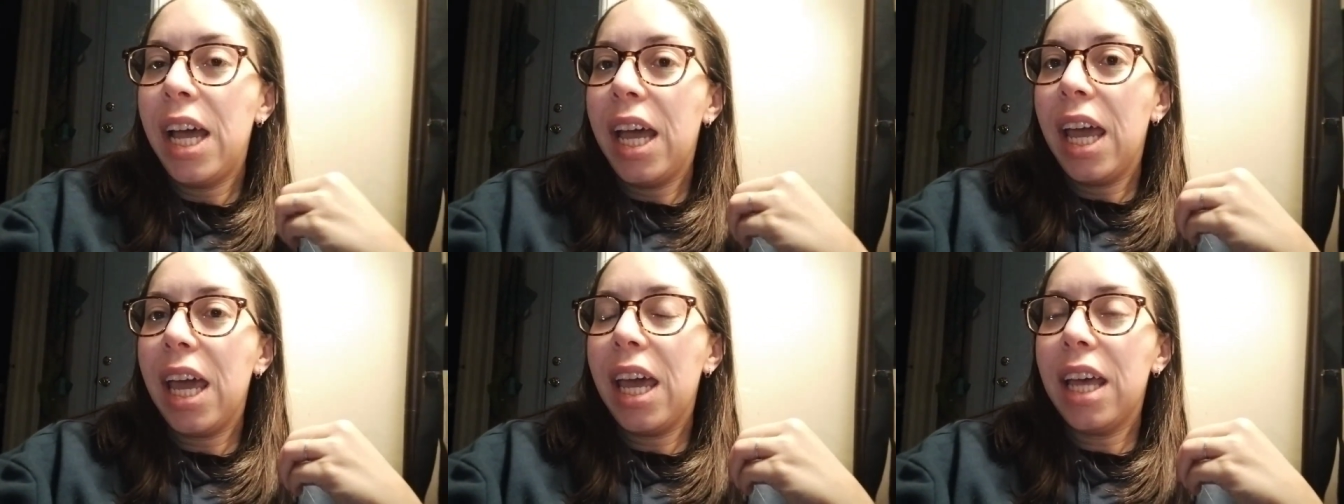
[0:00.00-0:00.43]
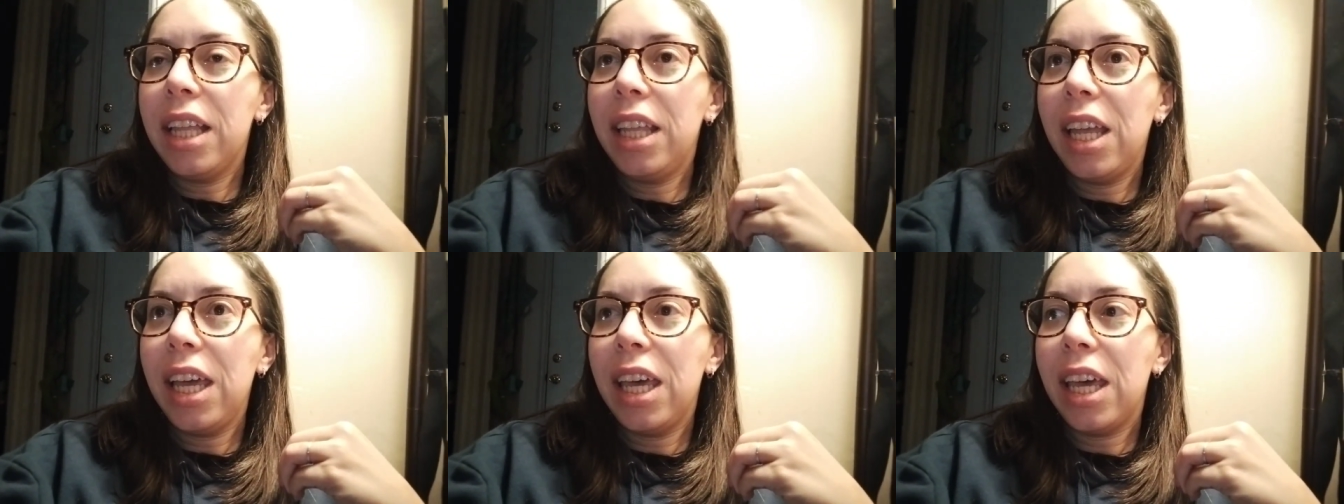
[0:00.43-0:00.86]
and,
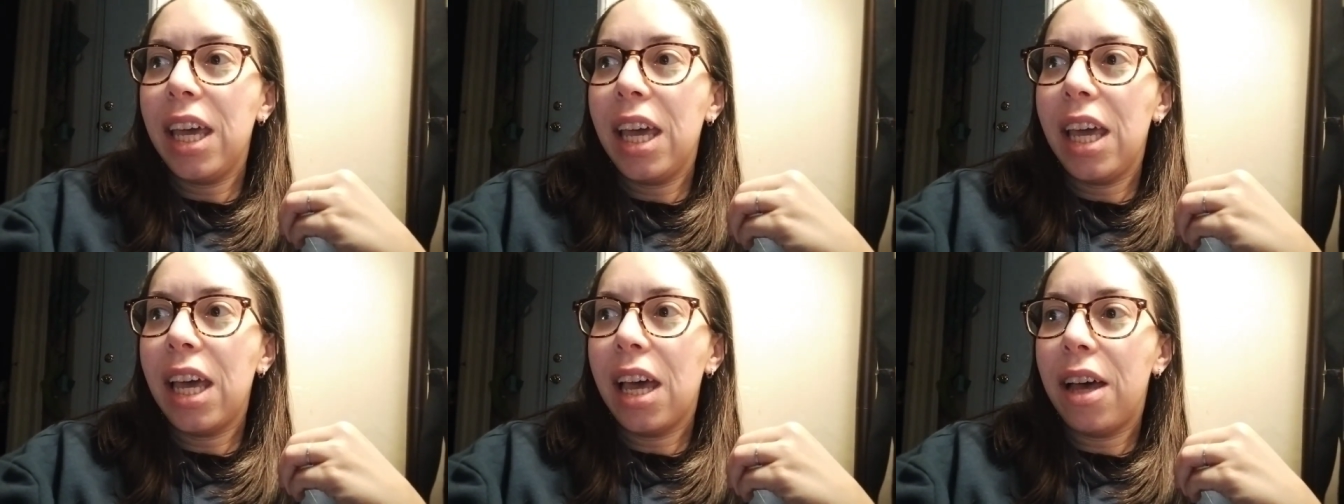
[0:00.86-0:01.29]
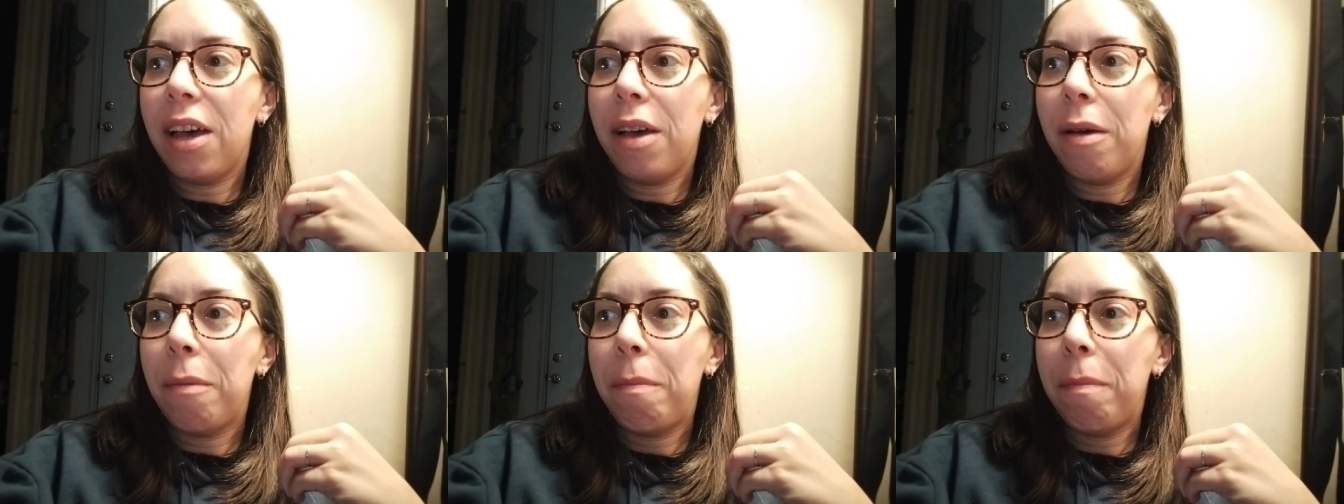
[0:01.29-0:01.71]
like,
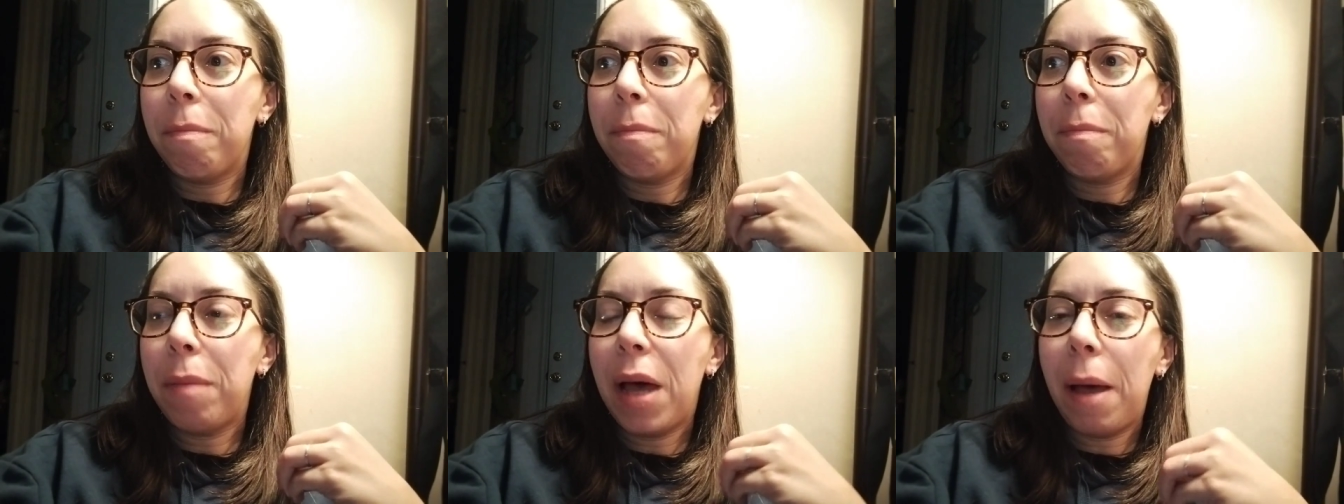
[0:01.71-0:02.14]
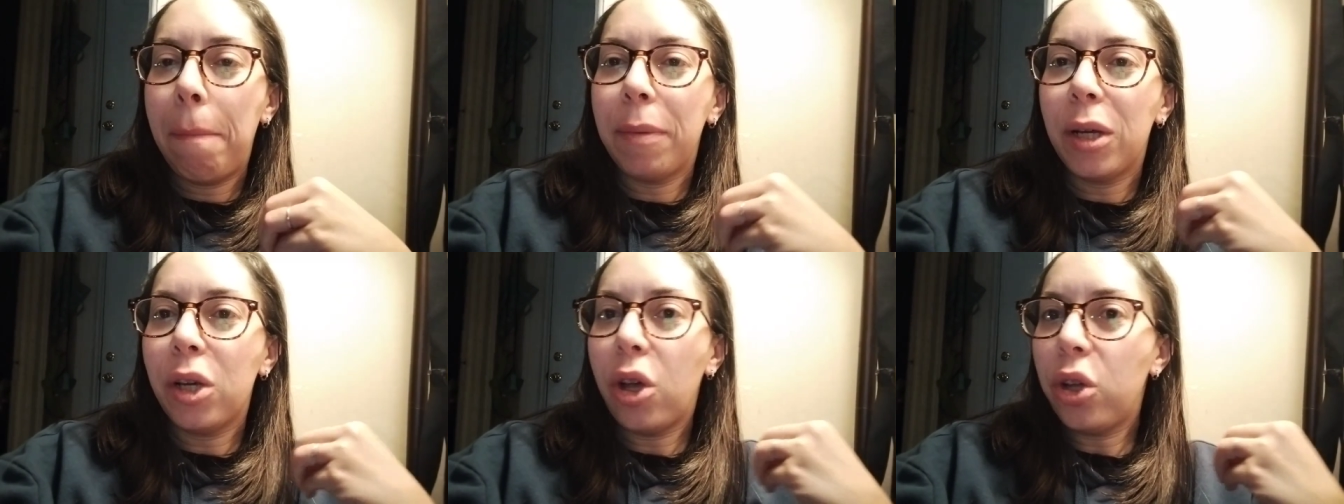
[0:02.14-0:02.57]
a pop
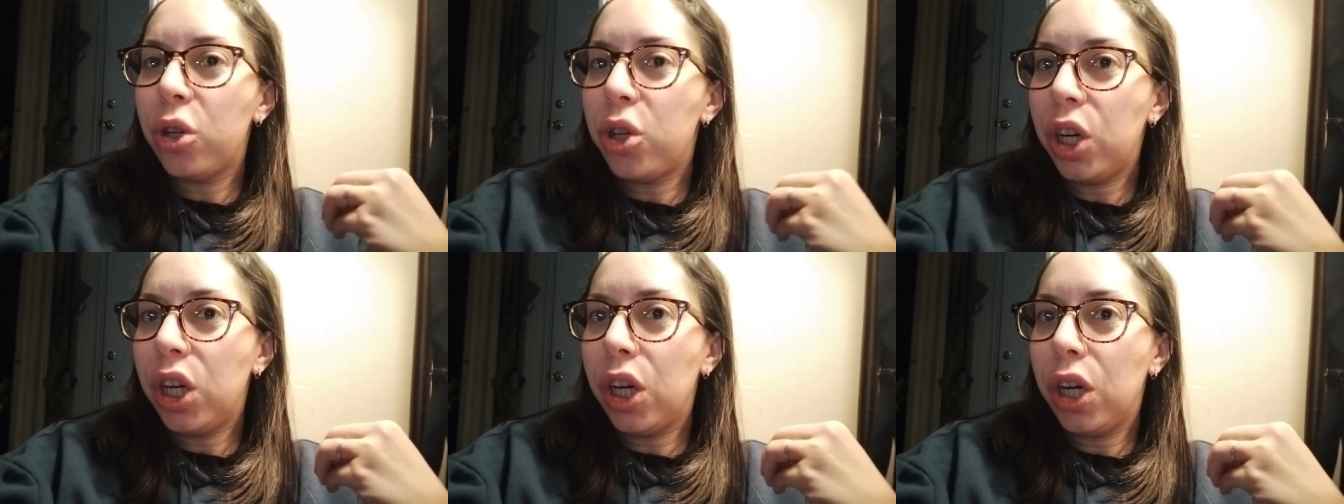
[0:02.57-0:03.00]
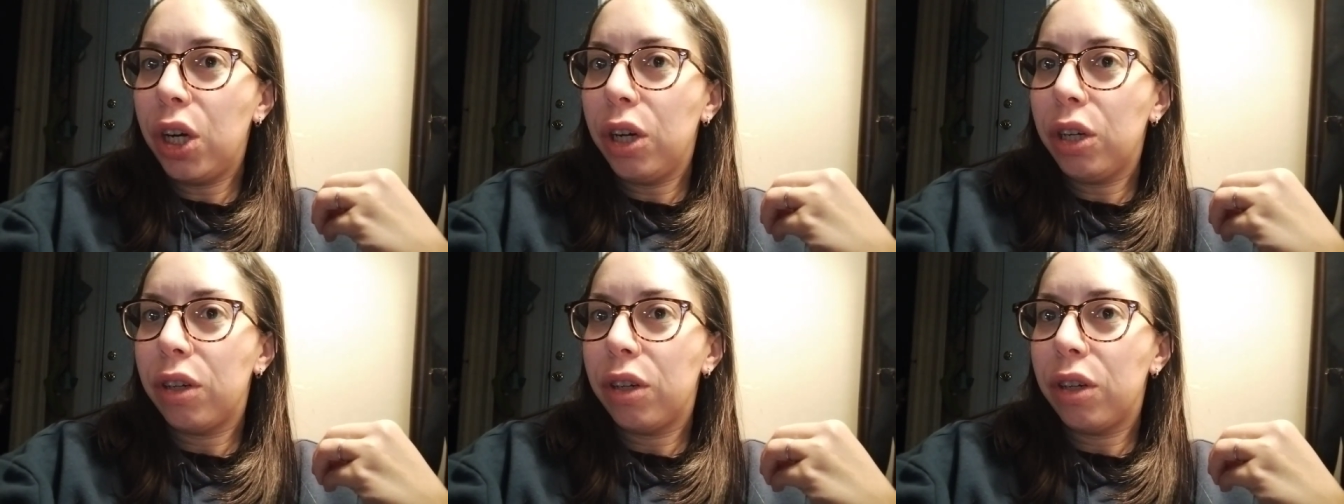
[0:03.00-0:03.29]
culture